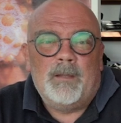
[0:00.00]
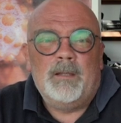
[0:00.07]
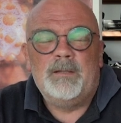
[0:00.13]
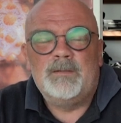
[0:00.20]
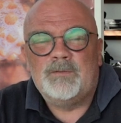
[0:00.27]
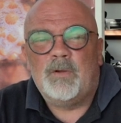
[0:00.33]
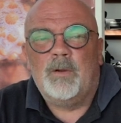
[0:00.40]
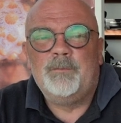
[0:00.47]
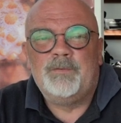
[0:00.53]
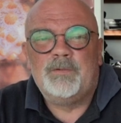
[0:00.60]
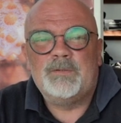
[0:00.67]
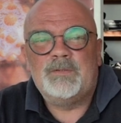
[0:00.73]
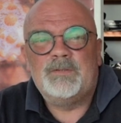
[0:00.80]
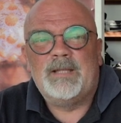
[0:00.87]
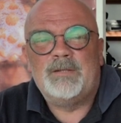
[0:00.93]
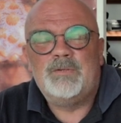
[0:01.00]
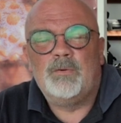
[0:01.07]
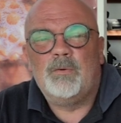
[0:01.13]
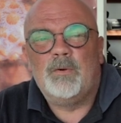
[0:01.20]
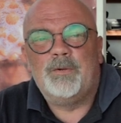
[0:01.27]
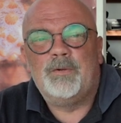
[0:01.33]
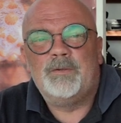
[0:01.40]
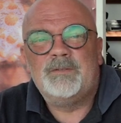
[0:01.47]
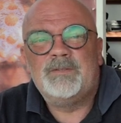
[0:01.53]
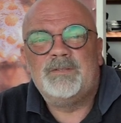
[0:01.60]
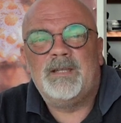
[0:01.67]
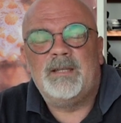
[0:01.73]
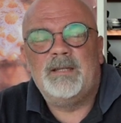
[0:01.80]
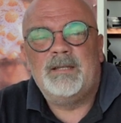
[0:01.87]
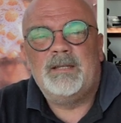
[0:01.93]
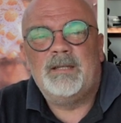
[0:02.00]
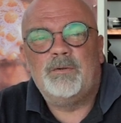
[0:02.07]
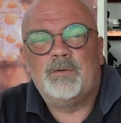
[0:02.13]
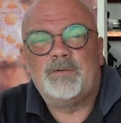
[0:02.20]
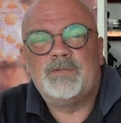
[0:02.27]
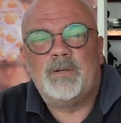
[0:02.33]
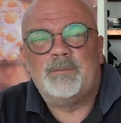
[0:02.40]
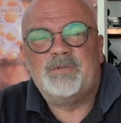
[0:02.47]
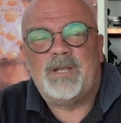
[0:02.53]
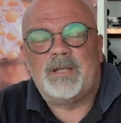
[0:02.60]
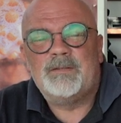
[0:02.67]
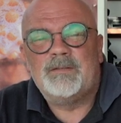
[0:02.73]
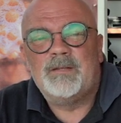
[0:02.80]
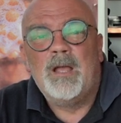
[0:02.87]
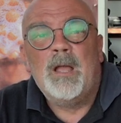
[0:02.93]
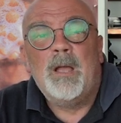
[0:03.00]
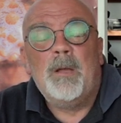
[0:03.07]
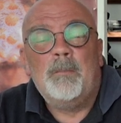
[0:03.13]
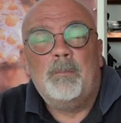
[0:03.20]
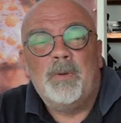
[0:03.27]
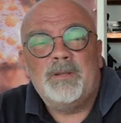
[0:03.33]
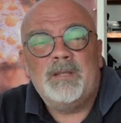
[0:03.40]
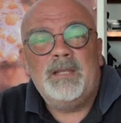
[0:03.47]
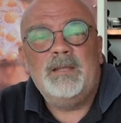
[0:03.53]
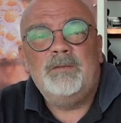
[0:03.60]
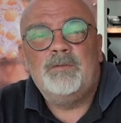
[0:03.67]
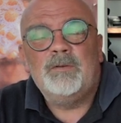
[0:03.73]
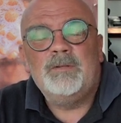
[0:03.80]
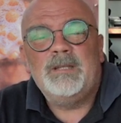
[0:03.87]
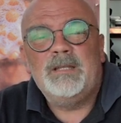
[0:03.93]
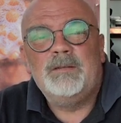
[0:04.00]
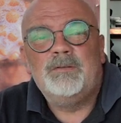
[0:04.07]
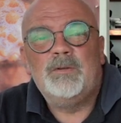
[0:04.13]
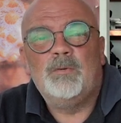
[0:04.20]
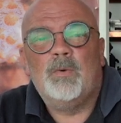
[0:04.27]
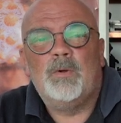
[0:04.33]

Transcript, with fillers: it's obvious that you're gonna stay near your subjects. But even if you